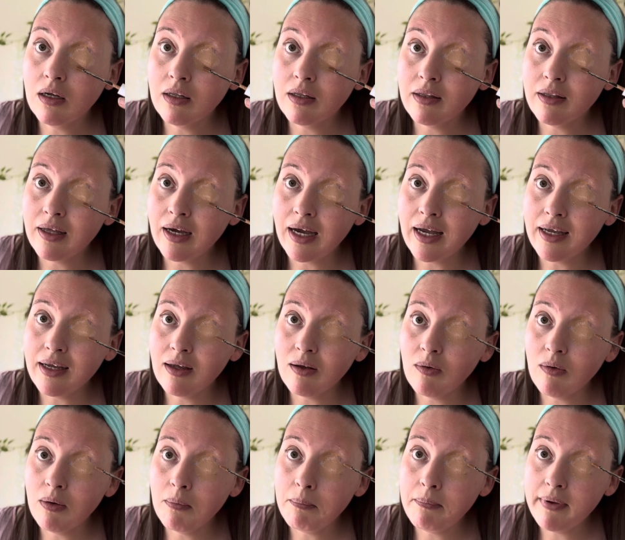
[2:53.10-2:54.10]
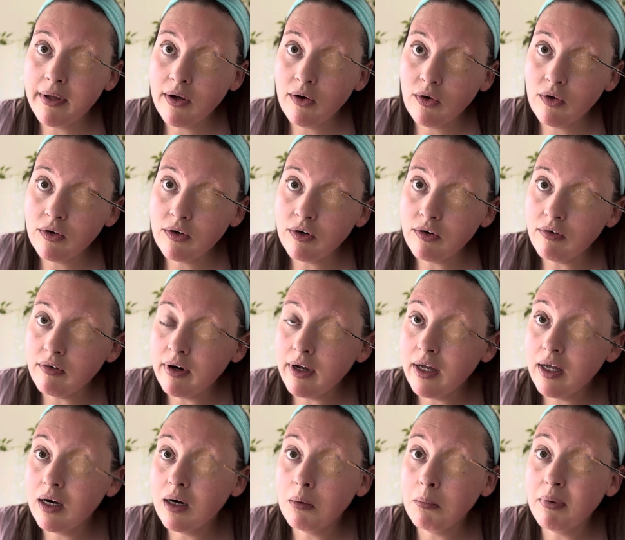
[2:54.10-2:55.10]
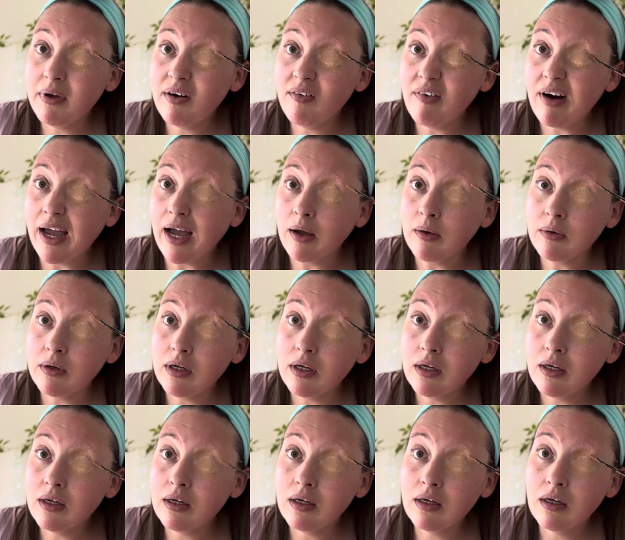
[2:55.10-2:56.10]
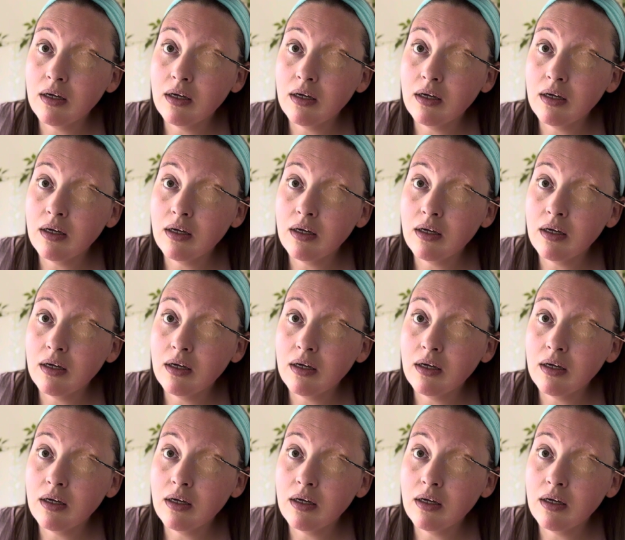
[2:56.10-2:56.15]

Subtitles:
that I go a bit under it and a bit round it.